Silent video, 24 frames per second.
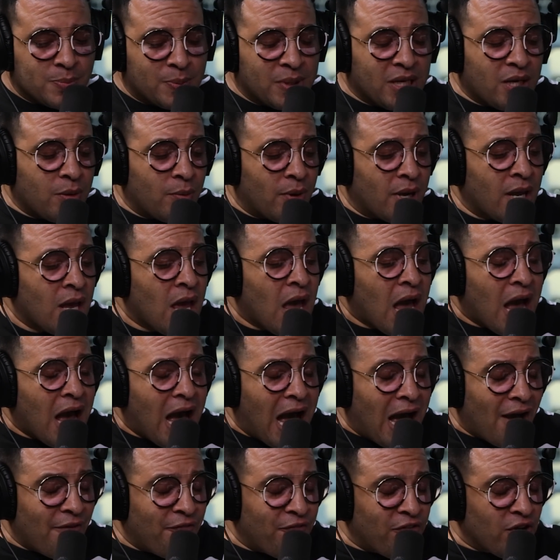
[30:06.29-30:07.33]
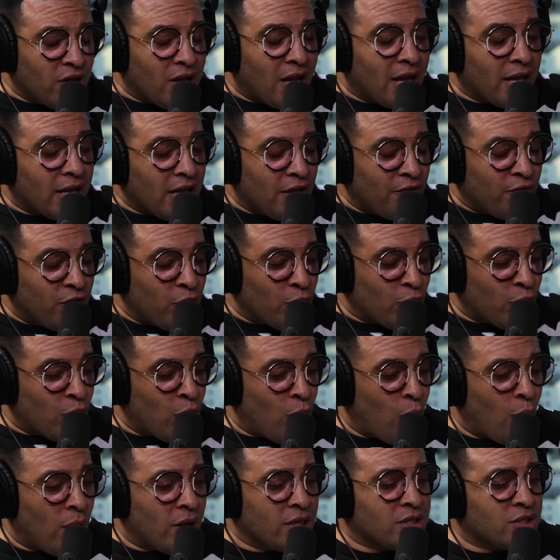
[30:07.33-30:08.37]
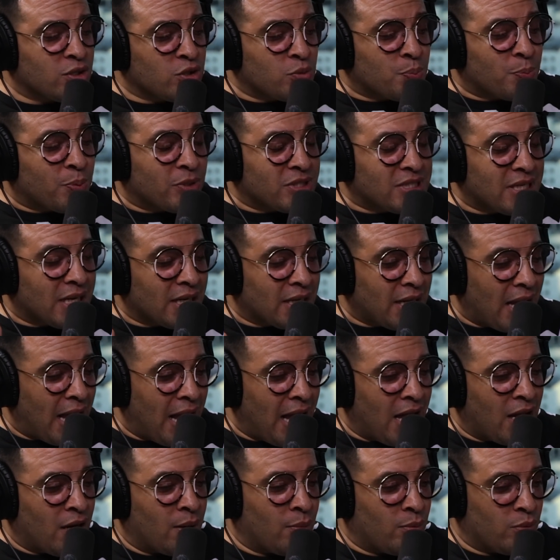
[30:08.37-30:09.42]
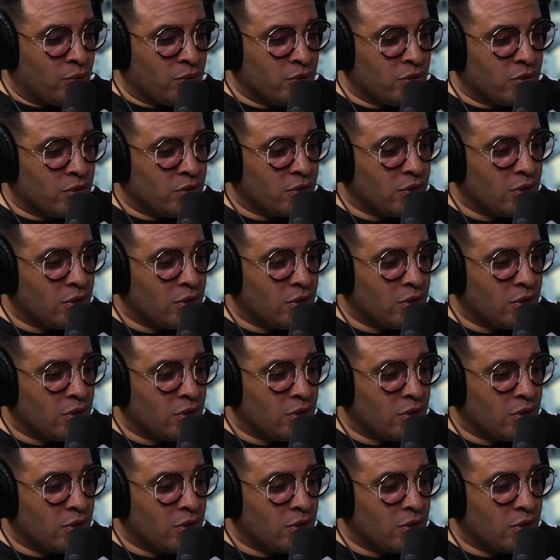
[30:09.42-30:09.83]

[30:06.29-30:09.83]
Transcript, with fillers: But anyway, I feel like if you're going to protect animals.